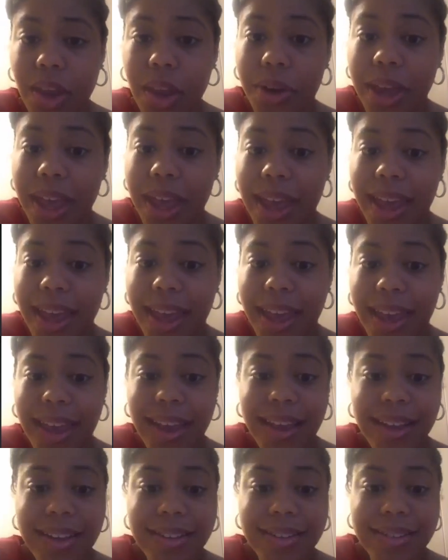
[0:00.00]

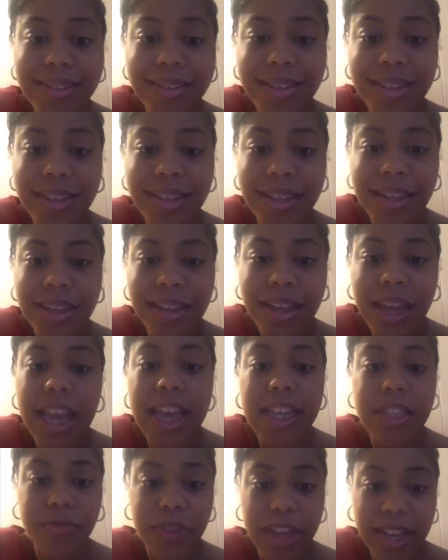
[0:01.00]
Okay?
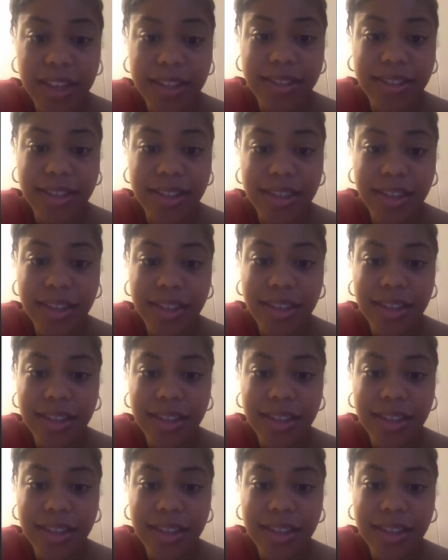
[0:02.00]
It's fixed.